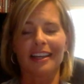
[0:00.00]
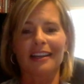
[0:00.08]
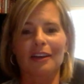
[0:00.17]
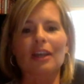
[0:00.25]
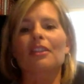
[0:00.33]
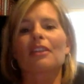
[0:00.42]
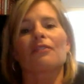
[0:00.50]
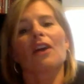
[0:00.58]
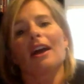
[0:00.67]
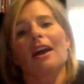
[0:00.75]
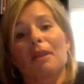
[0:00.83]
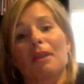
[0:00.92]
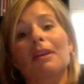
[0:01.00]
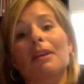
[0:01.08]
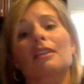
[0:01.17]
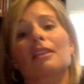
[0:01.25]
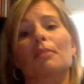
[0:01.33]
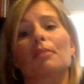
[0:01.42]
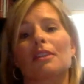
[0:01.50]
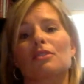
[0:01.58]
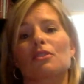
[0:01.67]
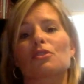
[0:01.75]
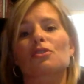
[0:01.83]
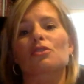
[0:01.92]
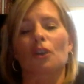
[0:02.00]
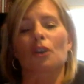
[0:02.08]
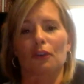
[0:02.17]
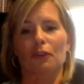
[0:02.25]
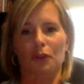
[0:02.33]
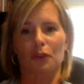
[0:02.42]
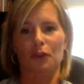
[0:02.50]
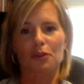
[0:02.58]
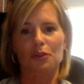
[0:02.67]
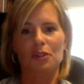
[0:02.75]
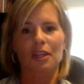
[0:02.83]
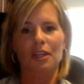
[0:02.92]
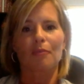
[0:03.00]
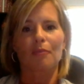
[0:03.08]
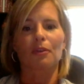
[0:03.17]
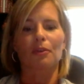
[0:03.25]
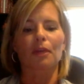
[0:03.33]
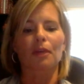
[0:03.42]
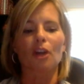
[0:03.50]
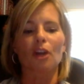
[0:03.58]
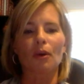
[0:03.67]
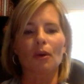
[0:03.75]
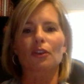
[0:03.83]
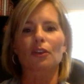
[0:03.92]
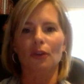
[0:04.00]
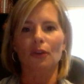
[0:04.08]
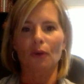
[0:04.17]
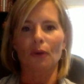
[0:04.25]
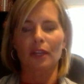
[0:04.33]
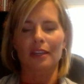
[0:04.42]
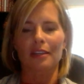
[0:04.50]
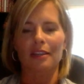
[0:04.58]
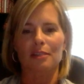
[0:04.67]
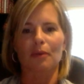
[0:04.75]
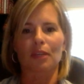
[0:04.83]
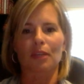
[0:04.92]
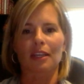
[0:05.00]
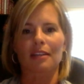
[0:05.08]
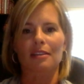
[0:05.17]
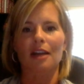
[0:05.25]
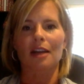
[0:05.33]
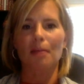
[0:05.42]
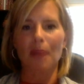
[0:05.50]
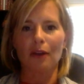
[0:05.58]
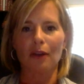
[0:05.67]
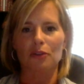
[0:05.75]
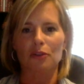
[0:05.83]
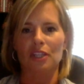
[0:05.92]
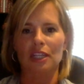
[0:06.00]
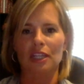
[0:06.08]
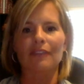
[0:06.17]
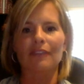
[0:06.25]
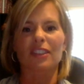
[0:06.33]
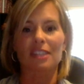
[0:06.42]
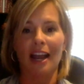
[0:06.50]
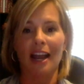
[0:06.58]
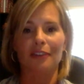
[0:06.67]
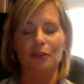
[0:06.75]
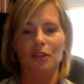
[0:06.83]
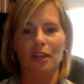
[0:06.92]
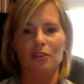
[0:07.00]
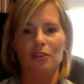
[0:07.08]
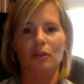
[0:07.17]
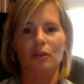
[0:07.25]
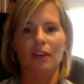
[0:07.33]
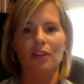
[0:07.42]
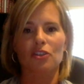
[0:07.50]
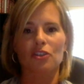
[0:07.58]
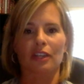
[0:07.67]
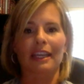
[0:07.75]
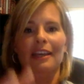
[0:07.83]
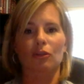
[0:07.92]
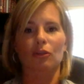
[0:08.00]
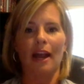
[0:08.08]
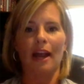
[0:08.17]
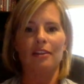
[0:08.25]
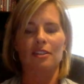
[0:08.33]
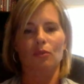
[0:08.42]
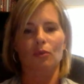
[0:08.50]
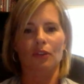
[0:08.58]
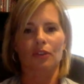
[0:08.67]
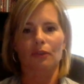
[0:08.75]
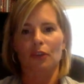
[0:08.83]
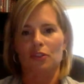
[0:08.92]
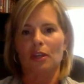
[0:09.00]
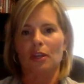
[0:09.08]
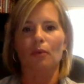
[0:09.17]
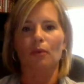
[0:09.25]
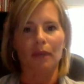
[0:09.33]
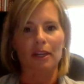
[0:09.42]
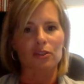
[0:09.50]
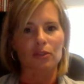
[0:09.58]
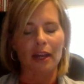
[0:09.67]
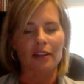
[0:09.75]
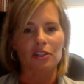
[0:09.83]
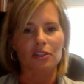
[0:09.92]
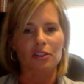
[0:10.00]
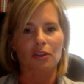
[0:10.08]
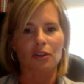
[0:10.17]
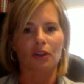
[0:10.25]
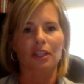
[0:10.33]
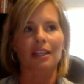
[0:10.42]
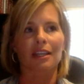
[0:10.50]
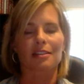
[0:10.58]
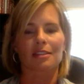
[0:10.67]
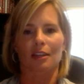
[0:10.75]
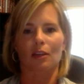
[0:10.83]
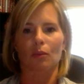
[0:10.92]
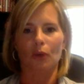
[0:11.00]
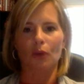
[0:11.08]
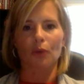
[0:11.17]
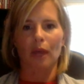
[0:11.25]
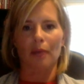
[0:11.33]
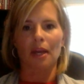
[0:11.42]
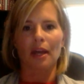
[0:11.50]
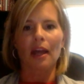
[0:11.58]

Okay, then fine. Maybe that's not the place to start at first. But knowing the goal is to be able to get kids up out of their seat, even if it's at their desk, to eventually interacting with, for example, one of my strategies called the kinesthetic word web,